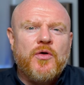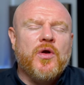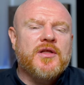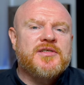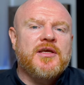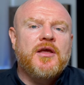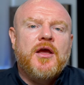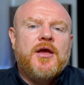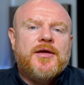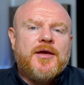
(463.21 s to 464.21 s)
quality
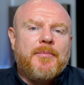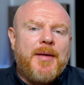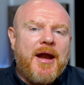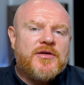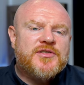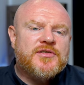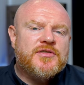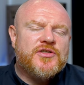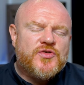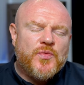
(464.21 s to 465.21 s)

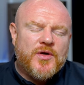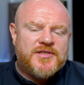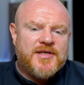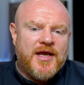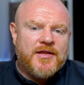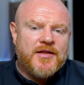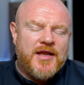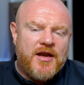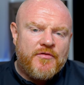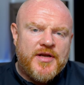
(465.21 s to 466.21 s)
comparisons, I just want to say that
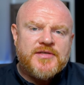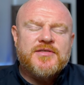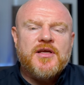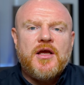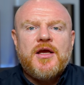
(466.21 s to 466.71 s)
there is